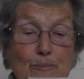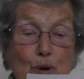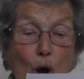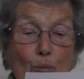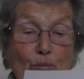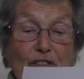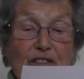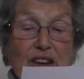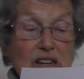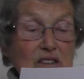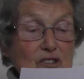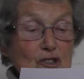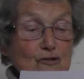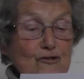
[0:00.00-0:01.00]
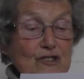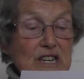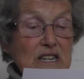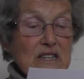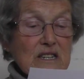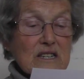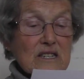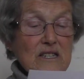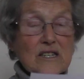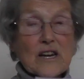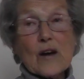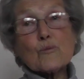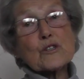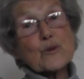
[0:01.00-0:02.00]
Blomfield Street,
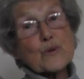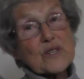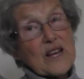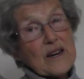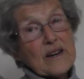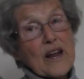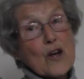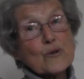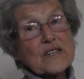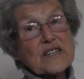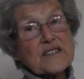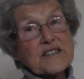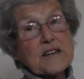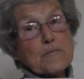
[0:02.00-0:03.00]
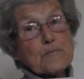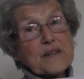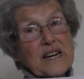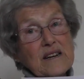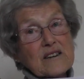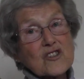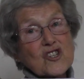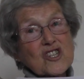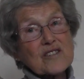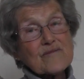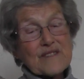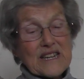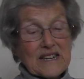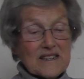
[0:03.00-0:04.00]
which was then known as Deep Ditch
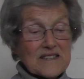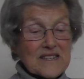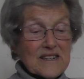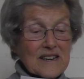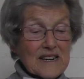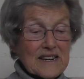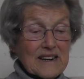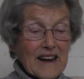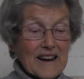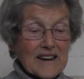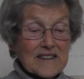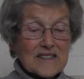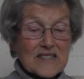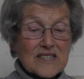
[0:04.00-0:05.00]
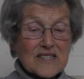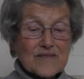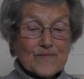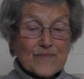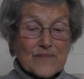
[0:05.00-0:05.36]
in its early days,